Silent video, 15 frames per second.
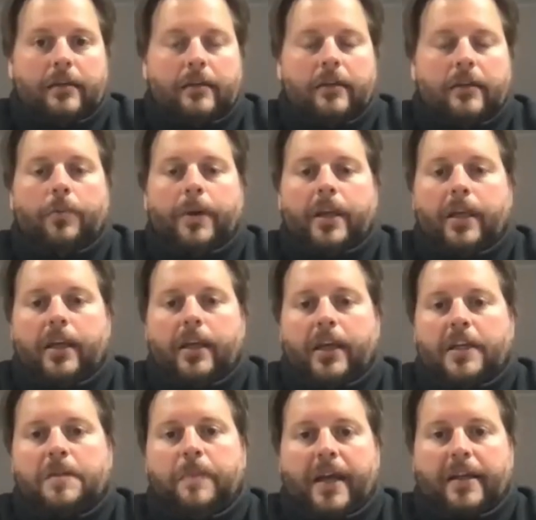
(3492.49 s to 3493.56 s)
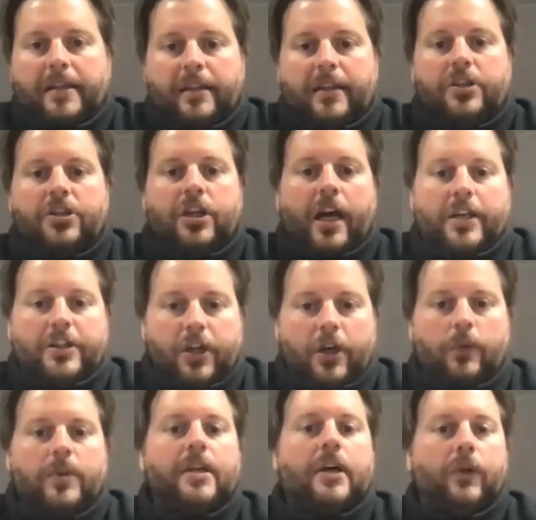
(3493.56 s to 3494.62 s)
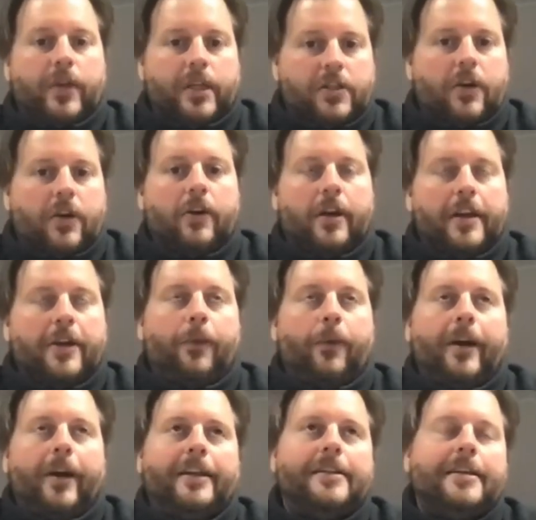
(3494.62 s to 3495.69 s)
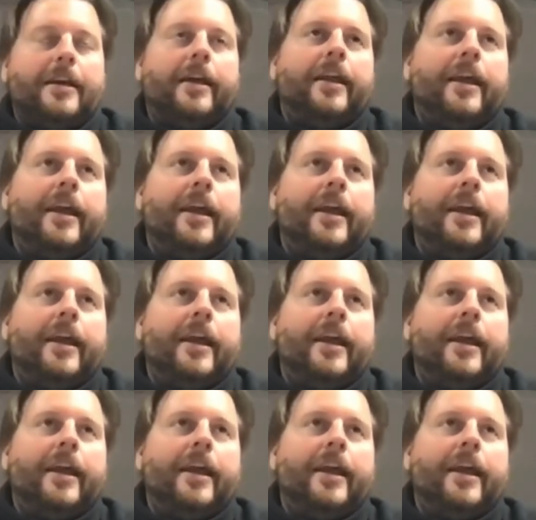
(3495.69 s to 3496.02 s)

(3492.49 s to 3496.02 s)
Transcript: Nobody expected that GI Joe was going to turn into what it did.